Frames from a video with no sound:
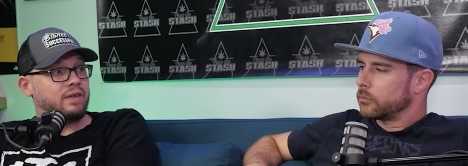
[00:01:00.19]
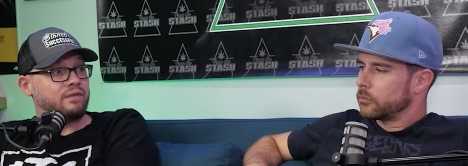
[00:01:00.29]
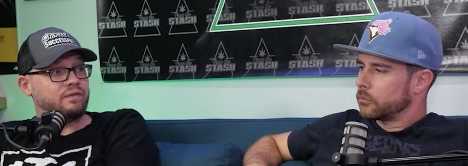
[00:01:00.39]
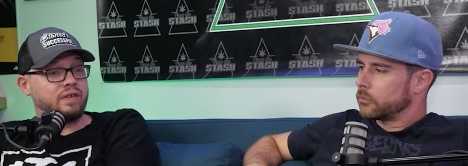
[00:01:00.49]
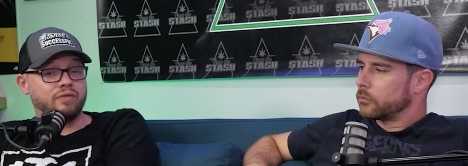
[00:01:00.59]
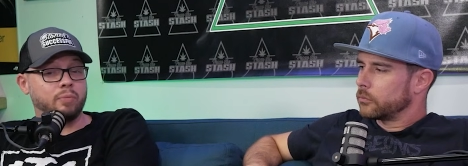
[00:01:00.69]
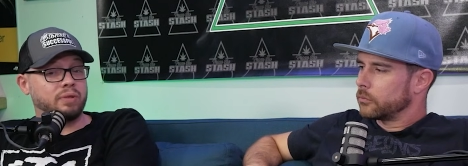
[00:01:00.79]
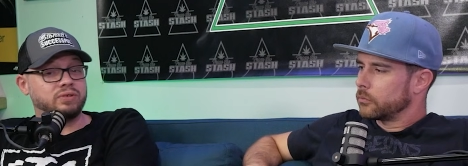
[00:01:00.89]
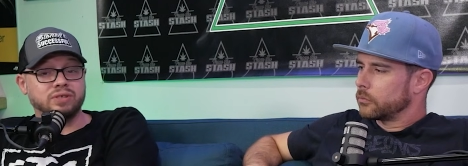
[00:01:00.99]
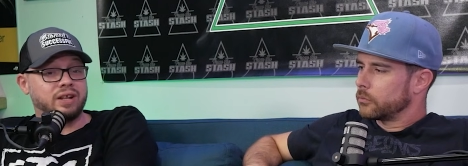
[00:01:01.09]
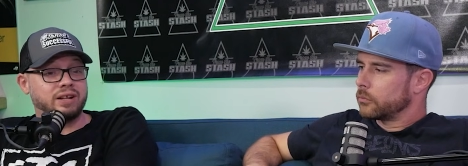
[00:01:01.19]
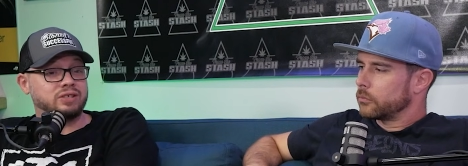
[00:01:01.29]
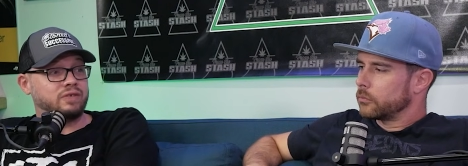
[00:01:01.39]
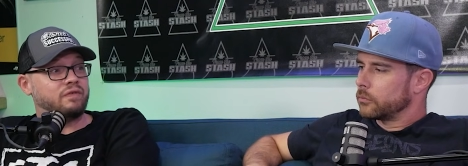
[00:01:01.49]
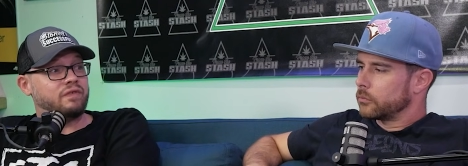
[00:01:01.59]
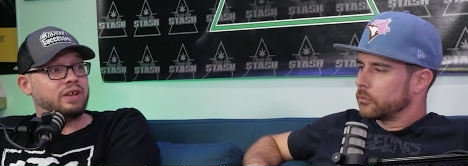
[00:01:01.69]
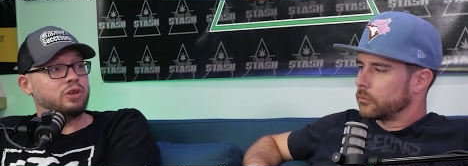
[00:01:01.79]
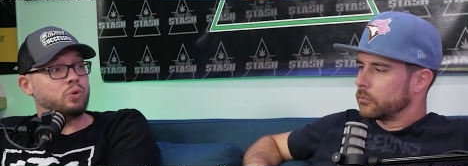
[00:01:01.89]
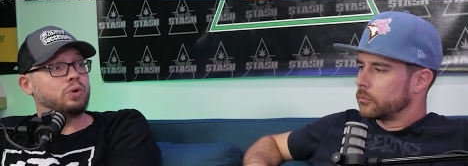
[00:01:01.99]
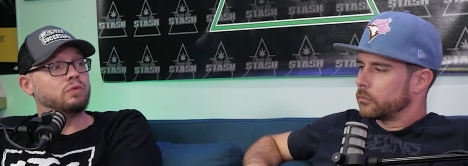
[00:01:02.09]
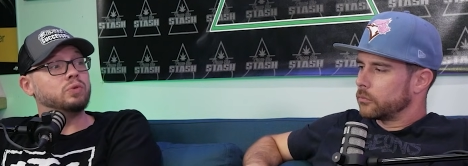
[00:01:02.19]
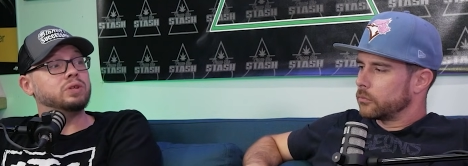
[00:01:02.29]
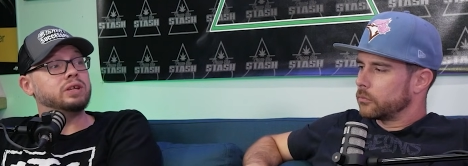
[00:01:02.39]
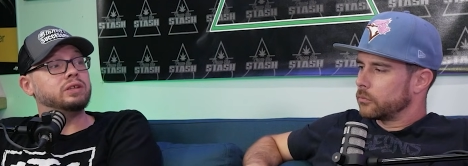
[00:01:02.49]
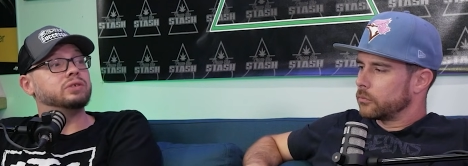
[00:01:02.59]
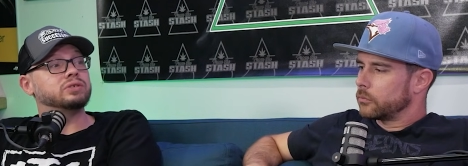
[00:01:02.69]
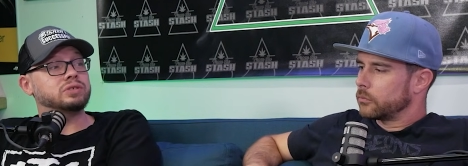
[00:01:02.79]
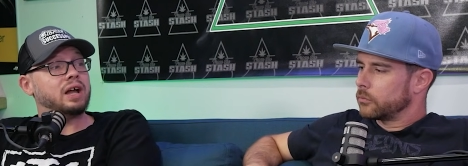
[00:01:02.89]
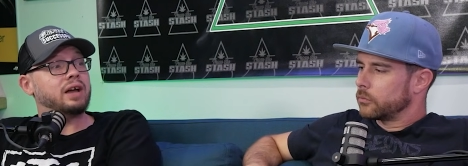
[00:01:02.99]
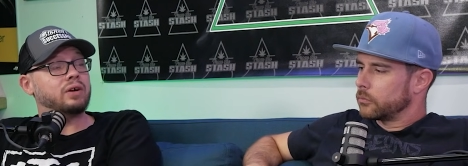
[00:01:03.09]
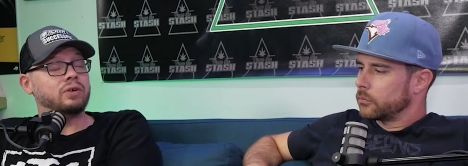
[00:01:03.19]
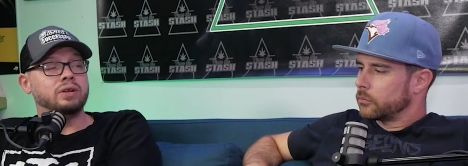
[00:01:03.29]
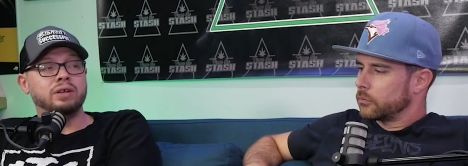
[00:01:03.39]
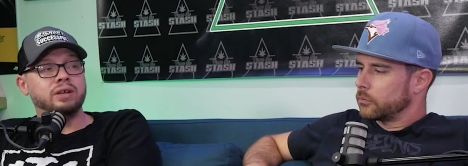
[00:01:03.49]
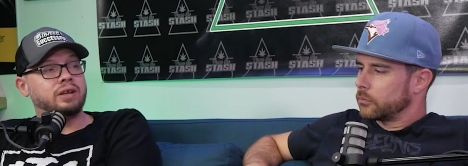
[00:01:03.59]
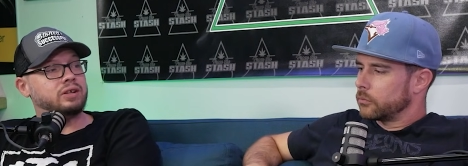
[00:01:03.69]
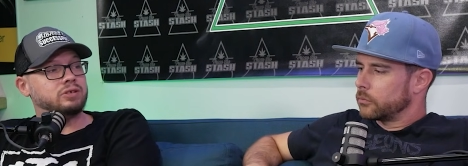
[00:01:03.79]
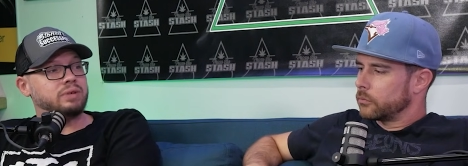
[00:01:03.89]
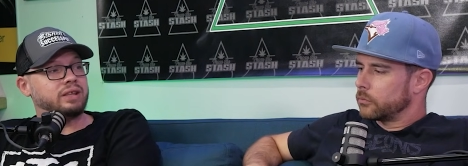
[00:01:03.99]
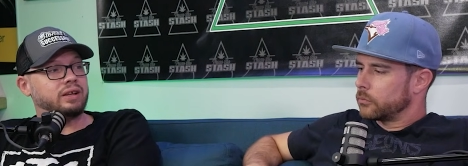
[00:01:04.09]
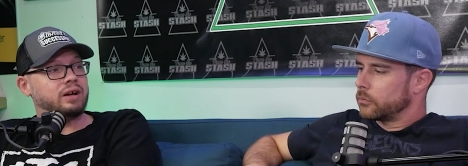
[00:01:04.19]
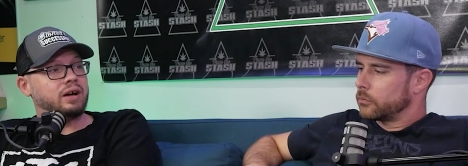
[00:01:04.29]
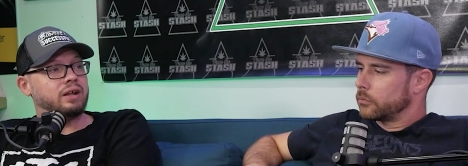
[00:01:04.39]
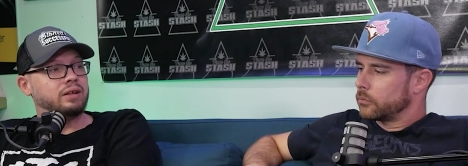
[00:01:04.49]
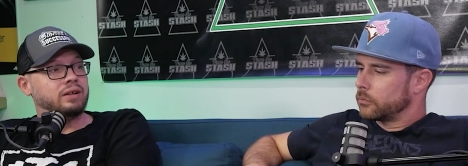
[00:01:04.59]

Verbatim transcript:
Speaker 1: if if the genetic doesn't fit your routine, your style, it doesn't make the cut.